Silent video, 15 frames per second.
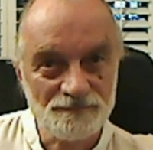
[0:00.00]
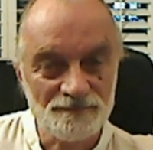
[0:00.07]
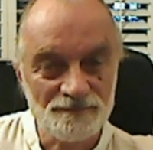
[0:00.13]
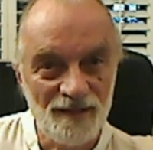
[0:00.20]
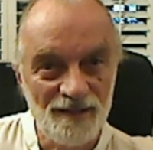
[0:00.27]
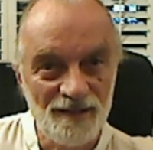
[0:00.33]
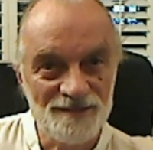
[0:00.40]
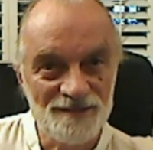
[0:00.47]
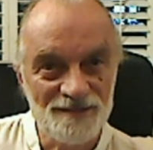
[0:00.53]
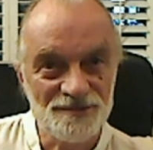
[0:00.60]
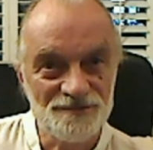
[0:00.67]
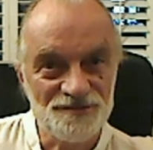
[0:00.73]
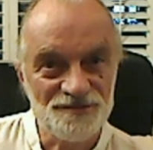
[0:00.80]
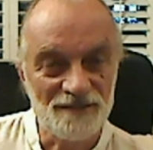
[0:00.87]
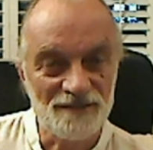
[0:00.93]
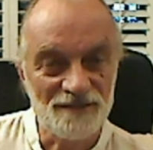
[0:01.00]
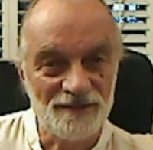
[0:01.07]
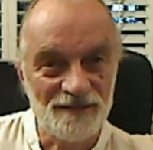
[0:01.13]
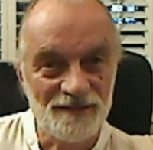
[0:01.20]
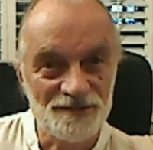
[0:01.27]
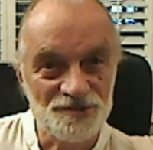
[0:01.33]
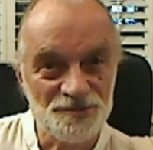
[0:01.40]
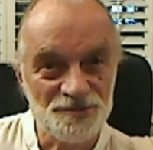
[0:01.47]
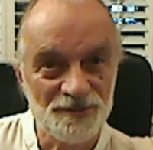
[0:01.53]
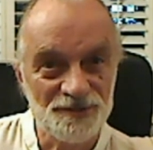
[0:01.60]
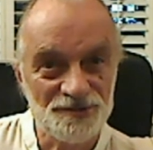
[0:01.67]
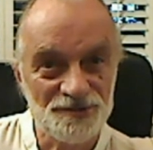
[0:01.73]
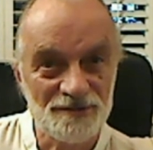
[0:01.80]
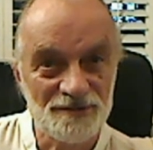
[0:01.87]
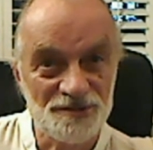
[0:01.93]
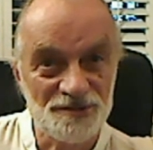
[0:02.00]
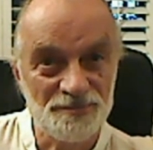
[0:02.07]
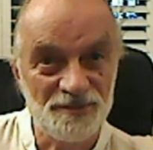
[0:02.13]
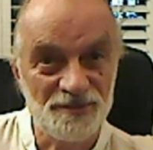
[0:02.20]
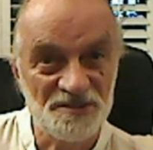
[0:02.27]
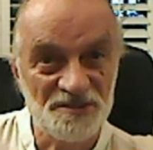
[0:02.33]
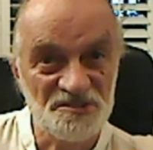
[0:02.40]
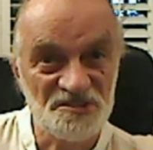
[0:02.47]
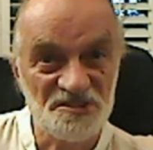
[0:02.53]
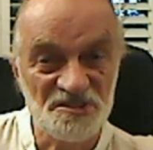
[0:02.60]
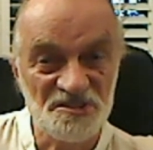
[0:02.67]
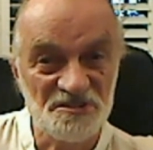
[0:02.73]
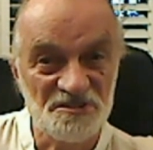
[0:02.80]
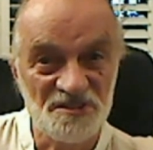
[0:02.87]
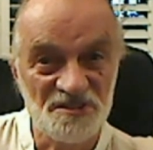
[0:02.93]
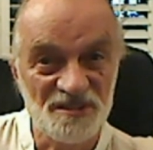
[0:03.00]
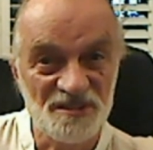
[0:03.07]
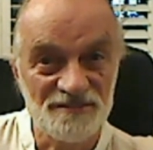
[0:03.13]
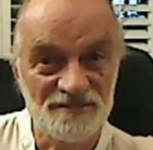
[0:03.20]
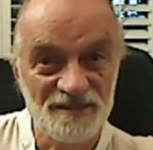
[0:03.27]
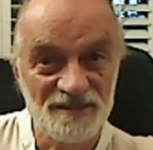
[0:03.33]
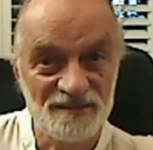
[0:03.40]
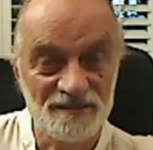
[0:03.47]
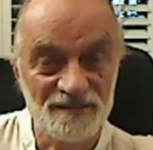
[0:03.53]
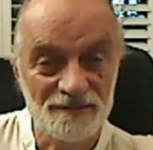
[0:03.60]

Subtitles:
I asked her if she ever had a spiritual experience. She couldn't think of anything.